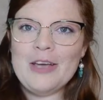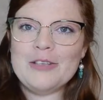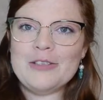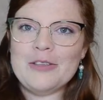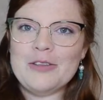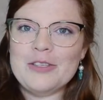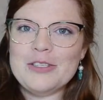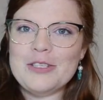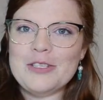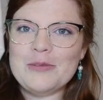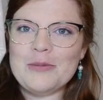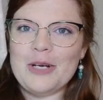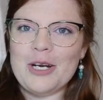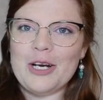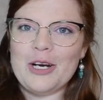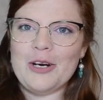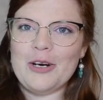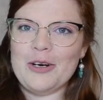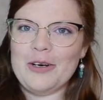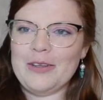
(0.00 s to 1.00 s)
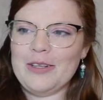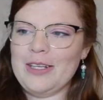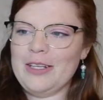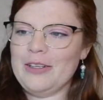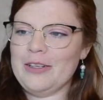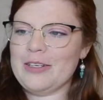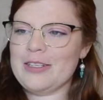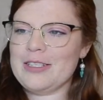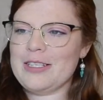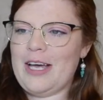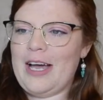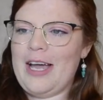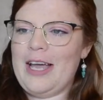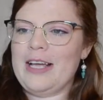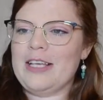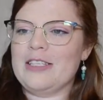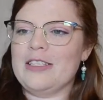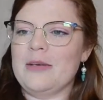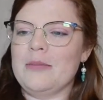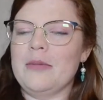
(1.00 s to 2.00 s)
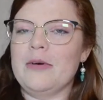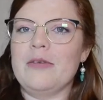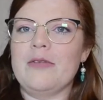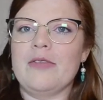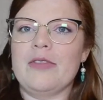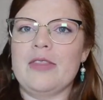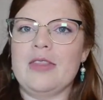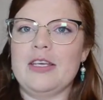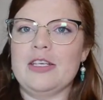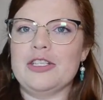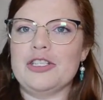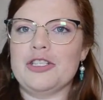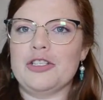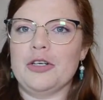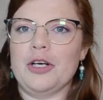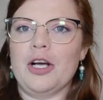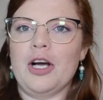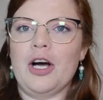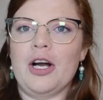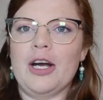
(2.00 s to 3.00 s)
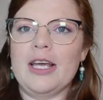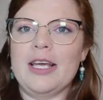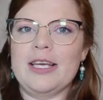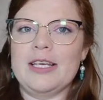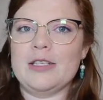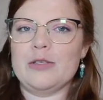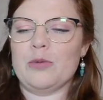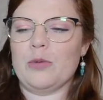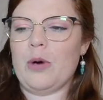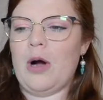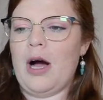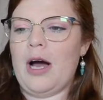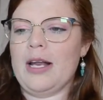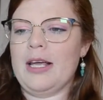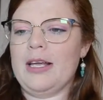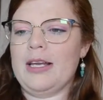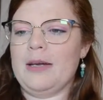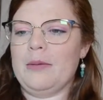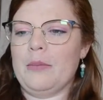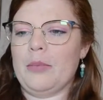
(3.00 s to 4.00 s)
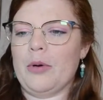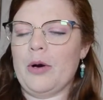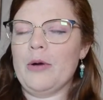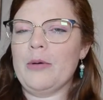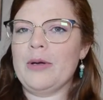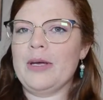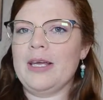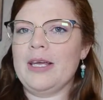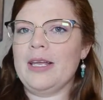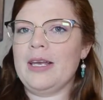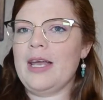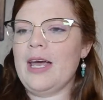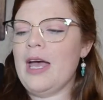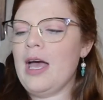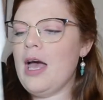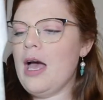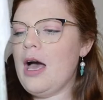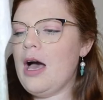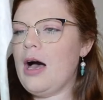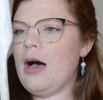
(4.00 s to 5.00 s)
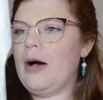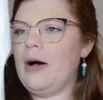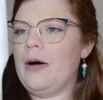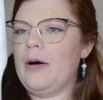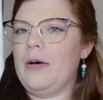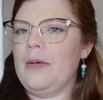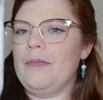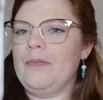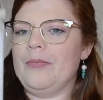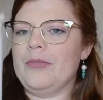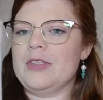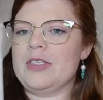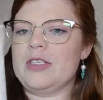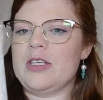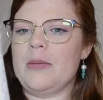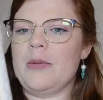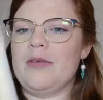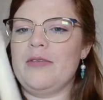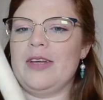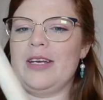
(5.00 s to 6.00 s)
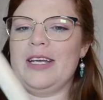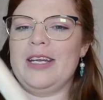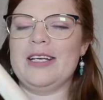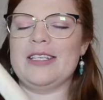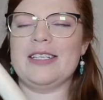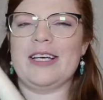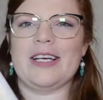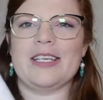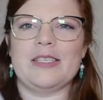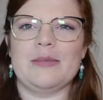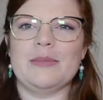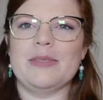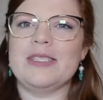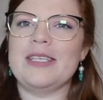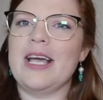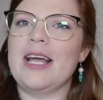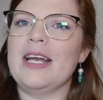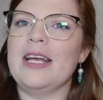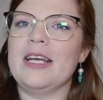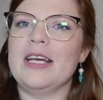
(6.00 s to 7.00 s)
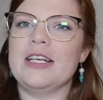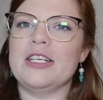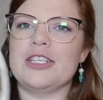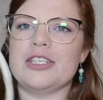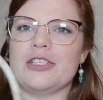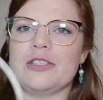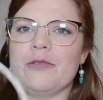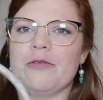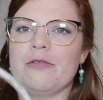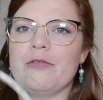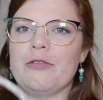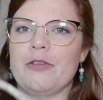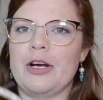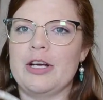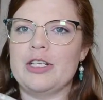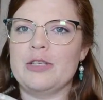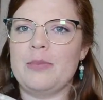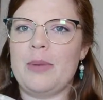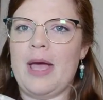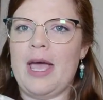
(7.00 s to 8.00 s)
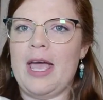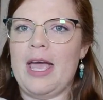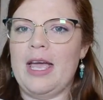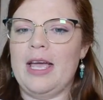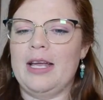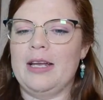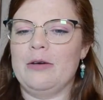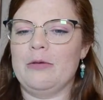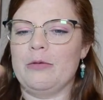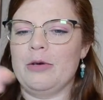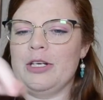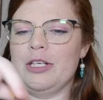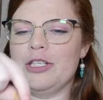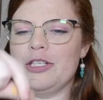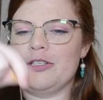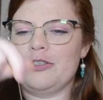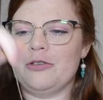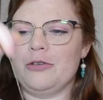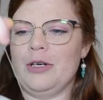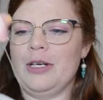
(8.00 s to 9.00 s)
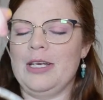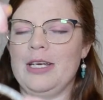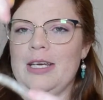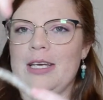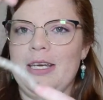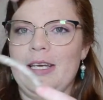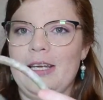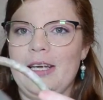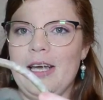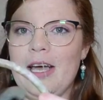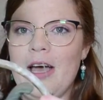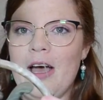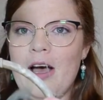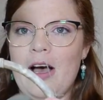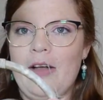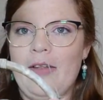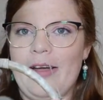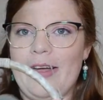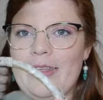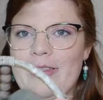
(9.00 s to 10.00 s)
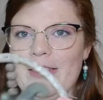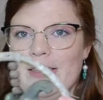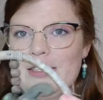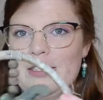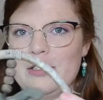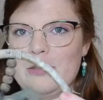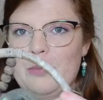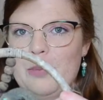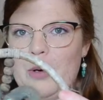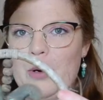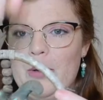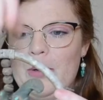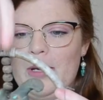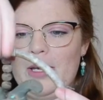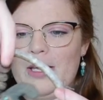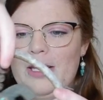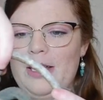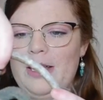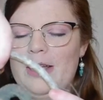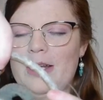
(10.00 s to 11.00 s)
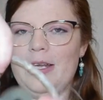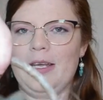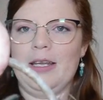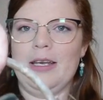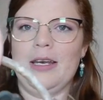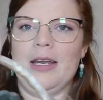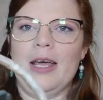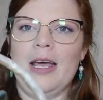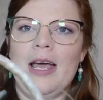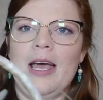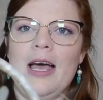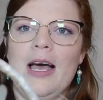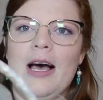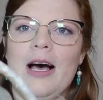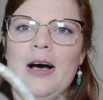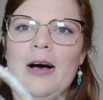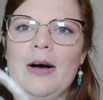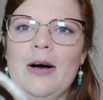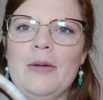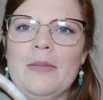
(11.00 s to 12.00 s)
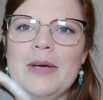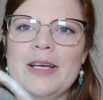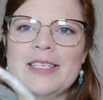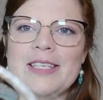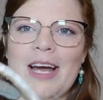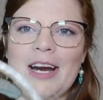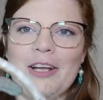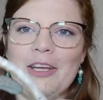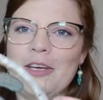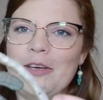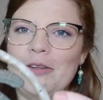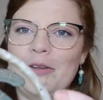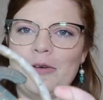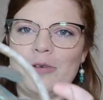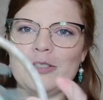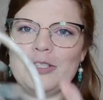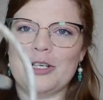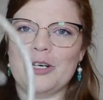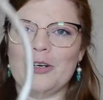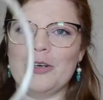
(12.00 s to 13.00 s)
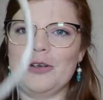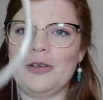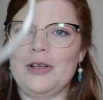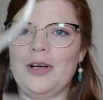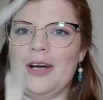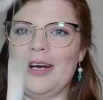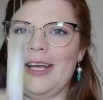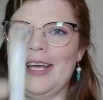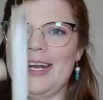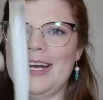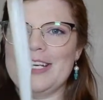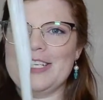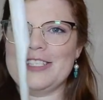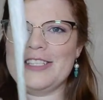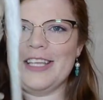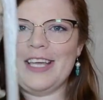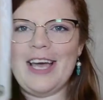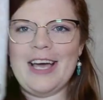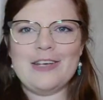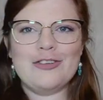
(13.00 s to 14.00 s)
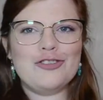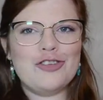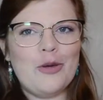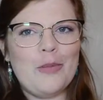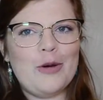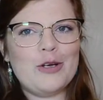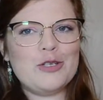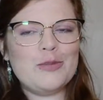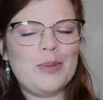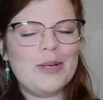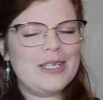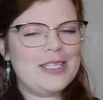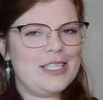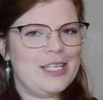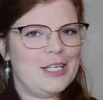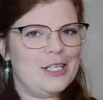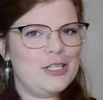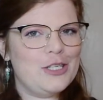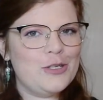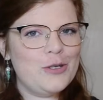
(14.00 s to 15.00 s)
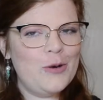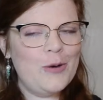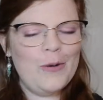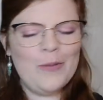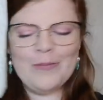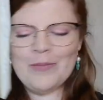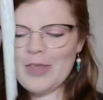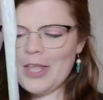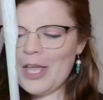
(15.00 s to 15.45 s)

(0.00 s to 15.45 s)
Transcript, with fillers: So this is what it currently looks like. Some of the string on it is rotted and broken. Um, some of it needs like some sanding and just some fresh paint and restringing. Like this is broken and um, it's got a cute little turtle on it and I just think it has so much potential.